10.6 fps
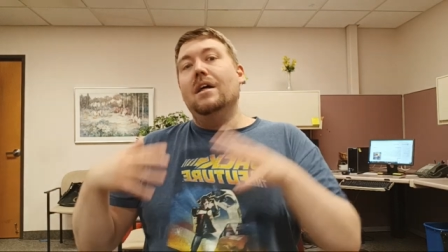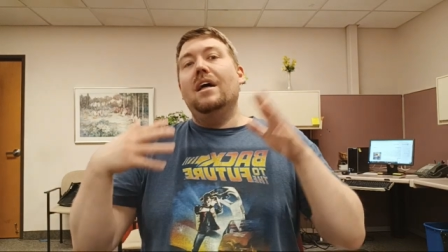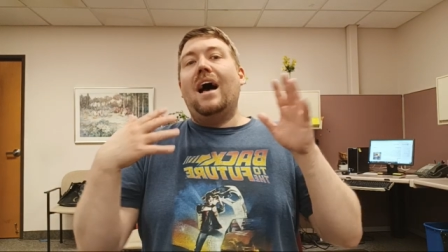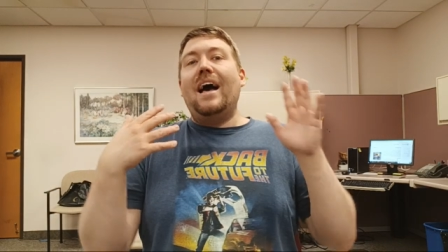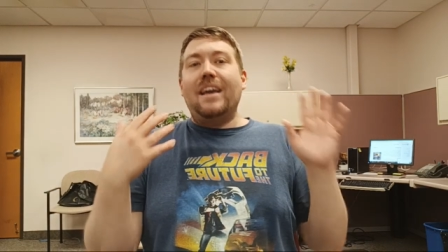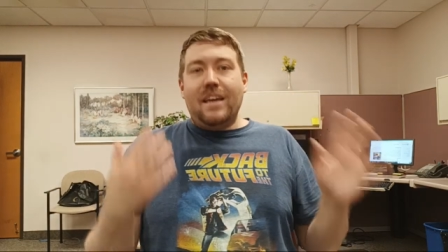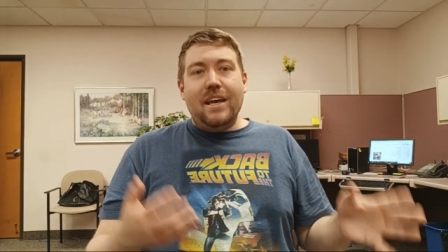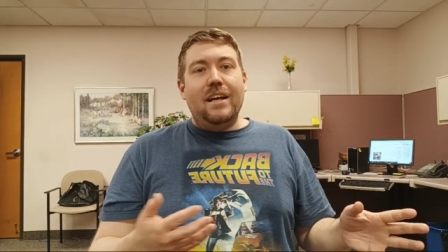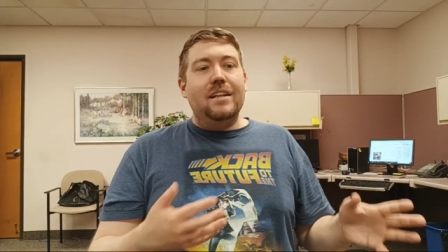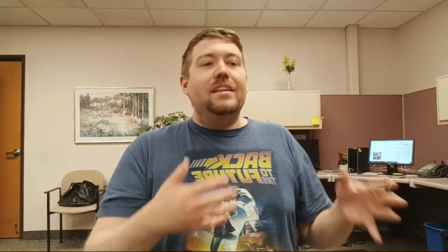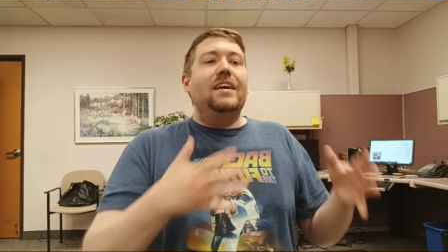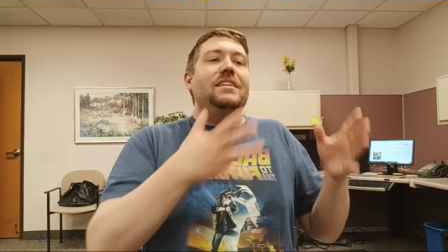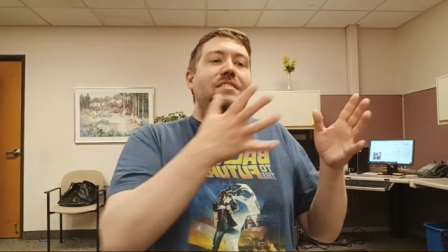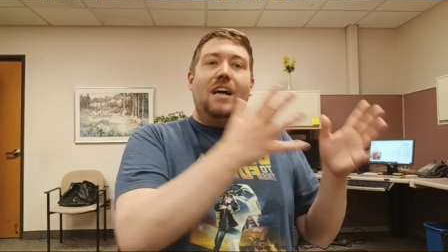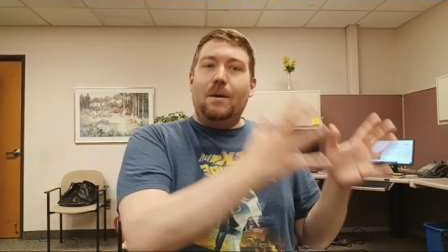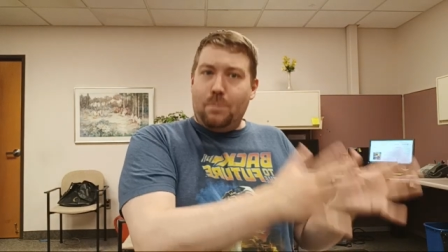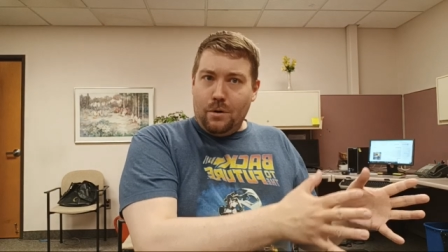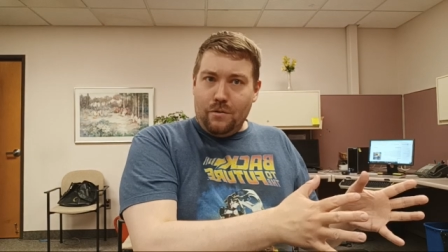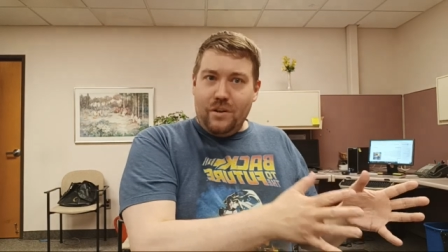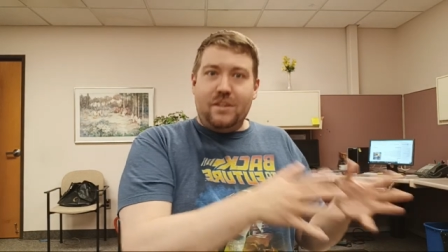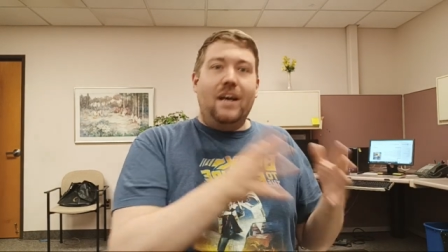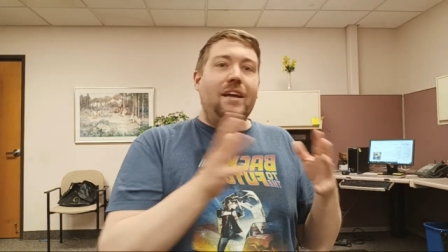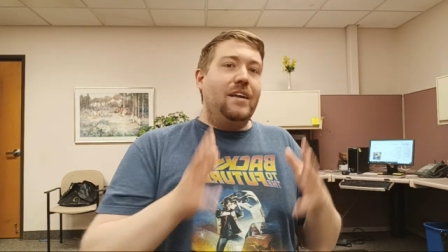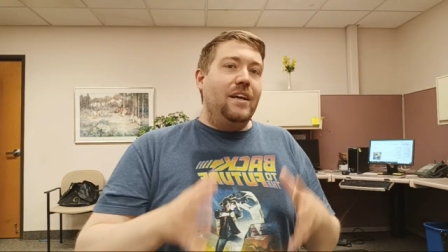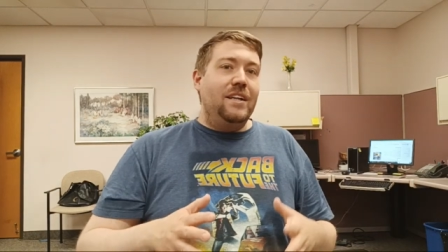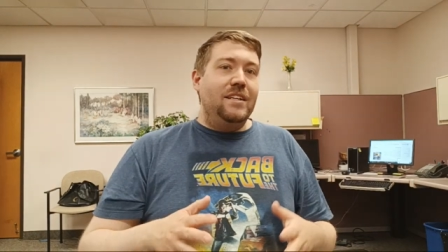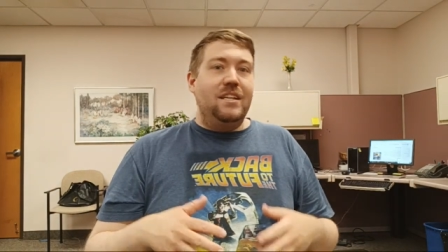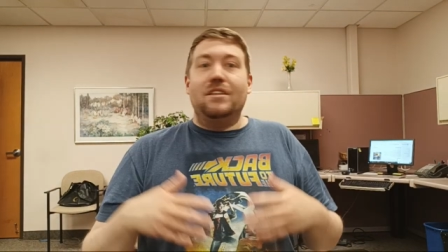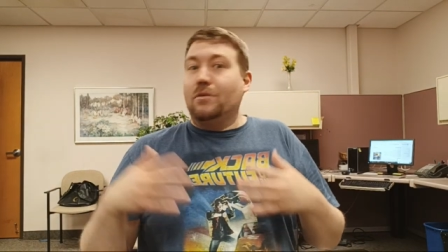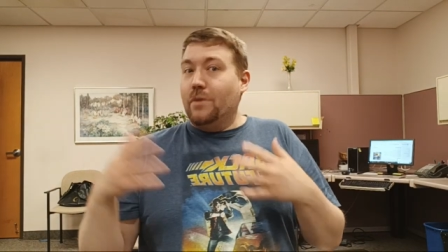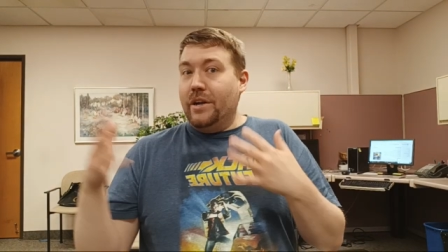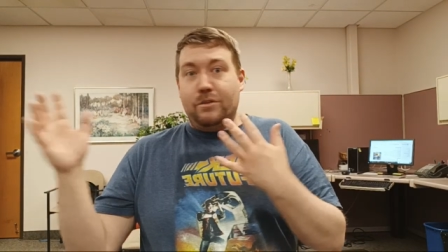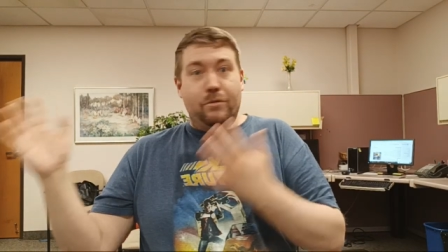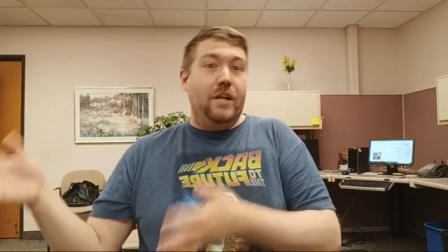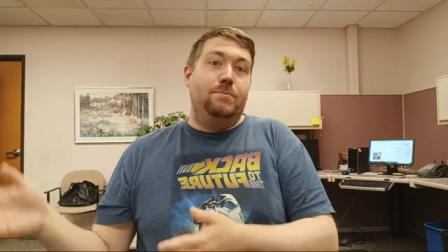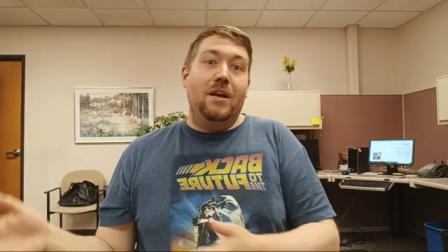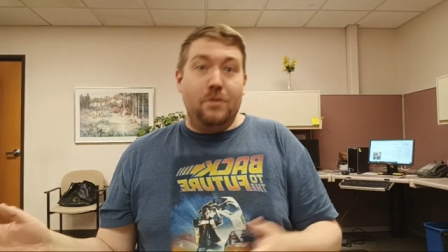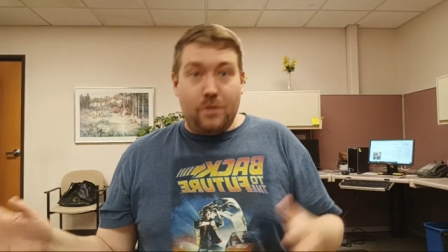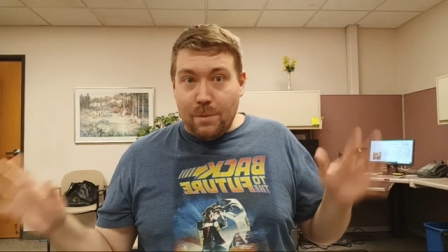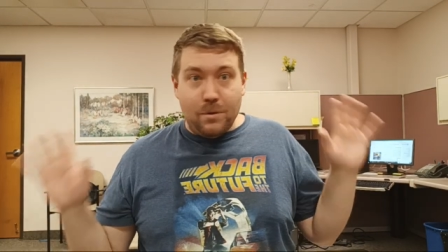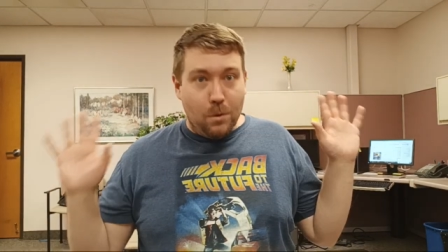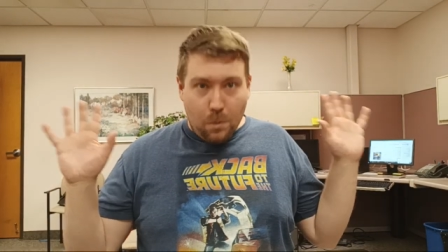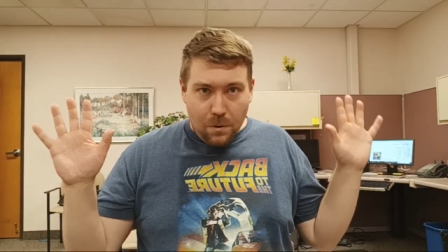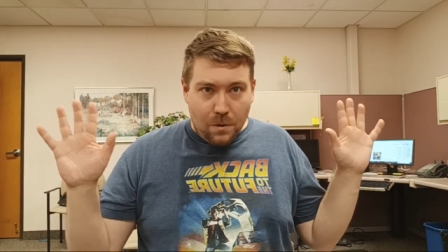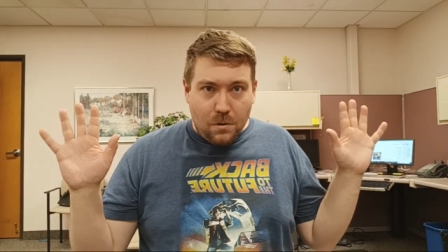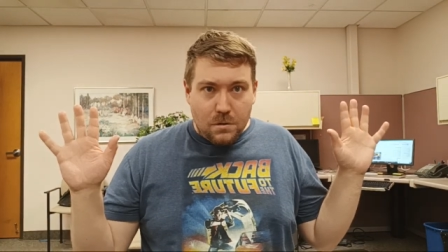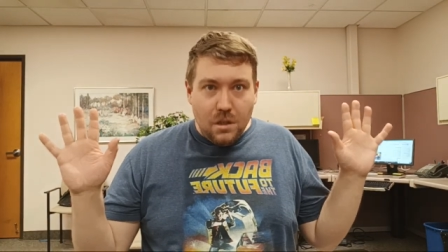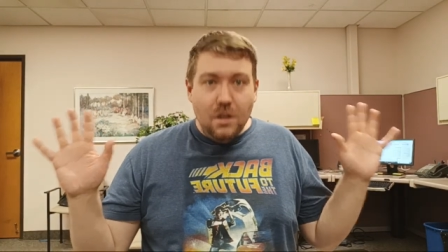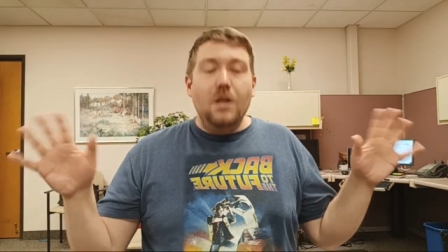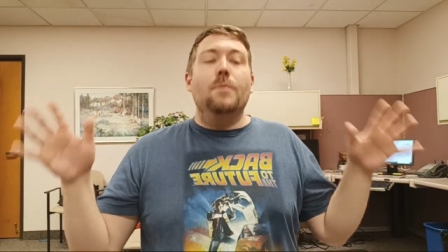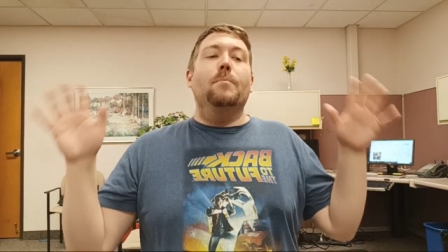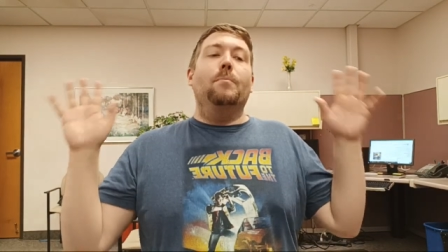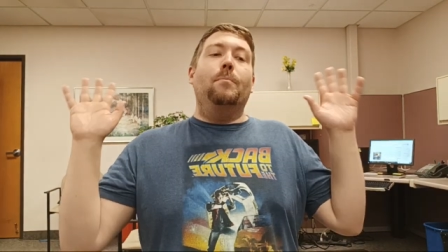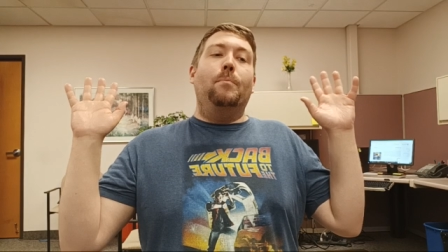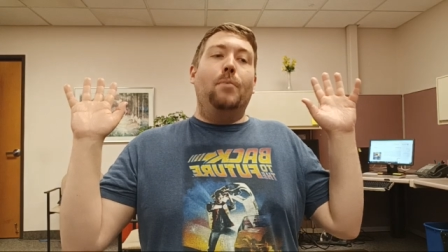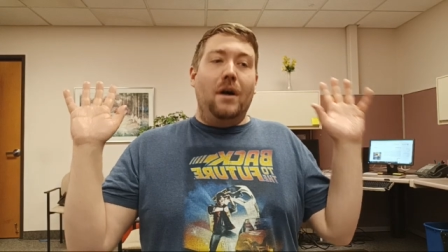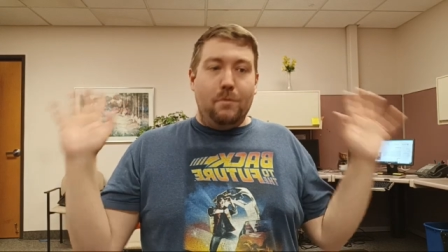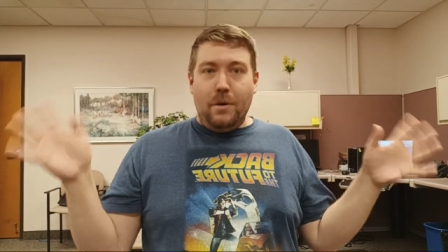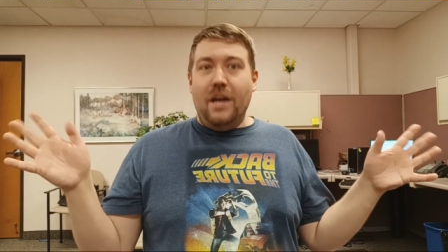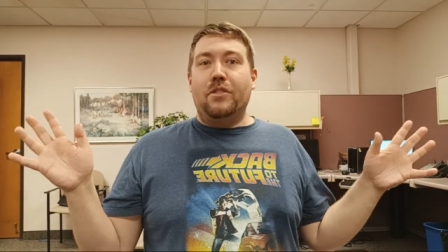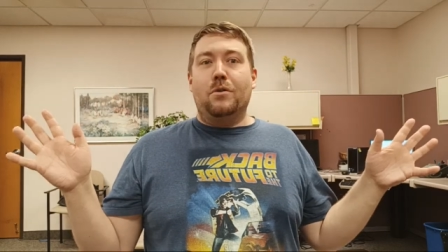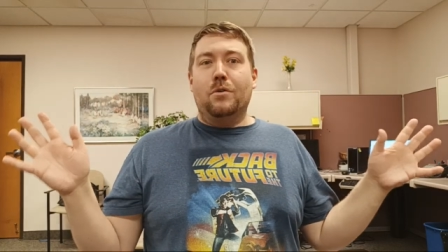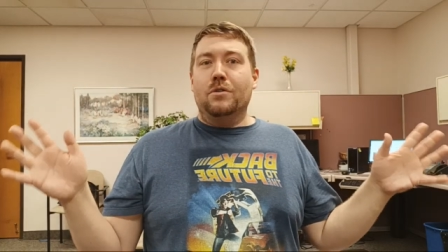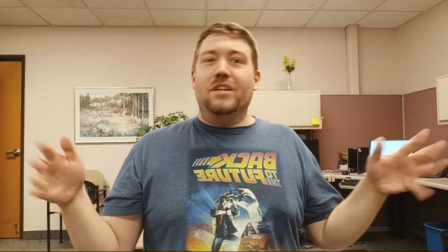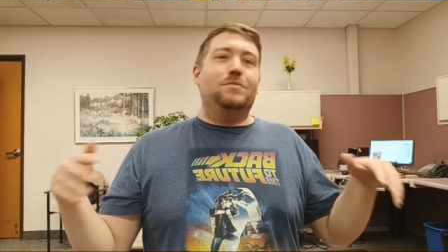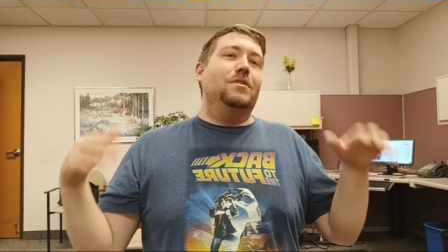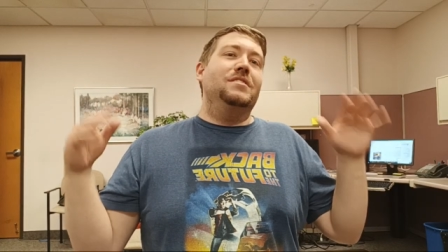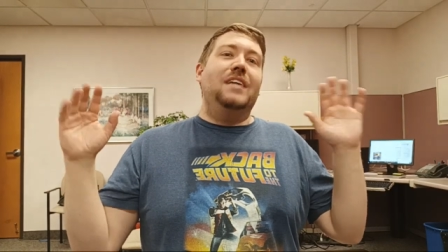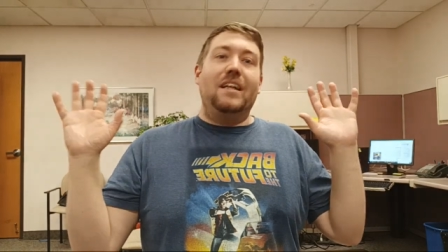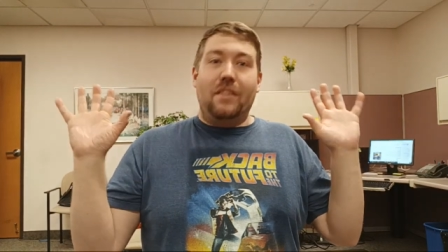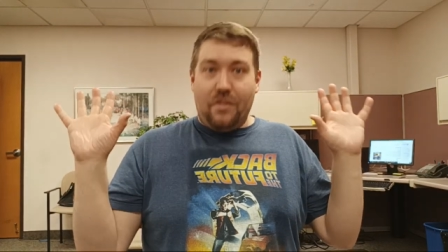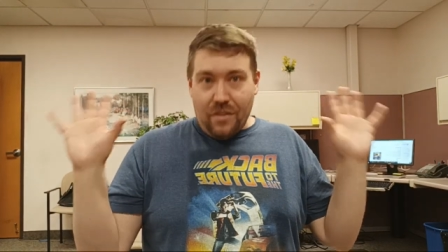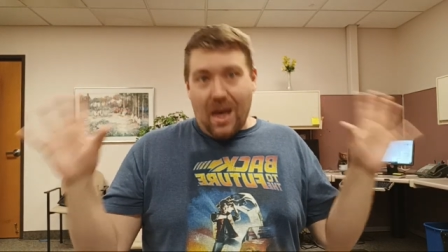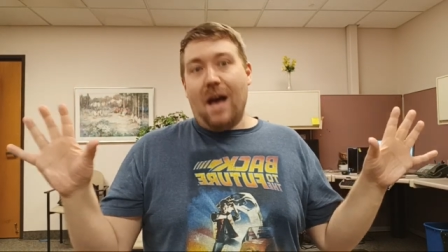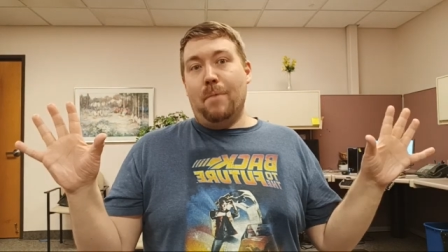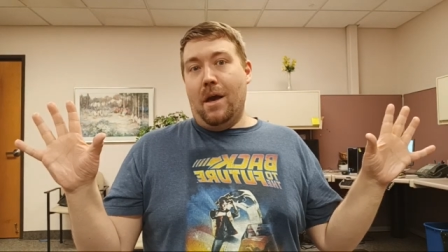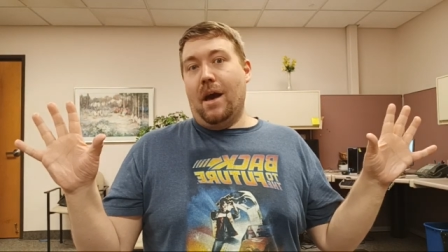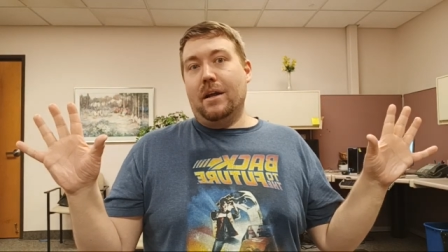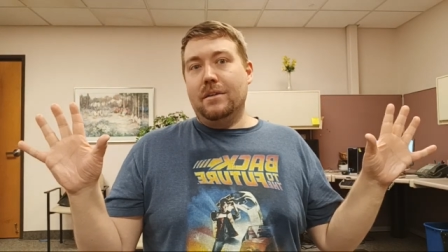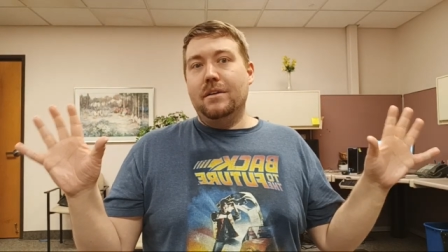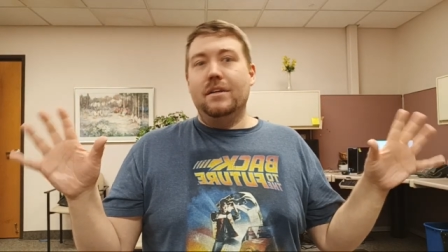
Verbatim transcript: I get it's not perfect. I get it's not the greatest Crash Bandicoot game in the world, but Wrath of Cortex was not that bad.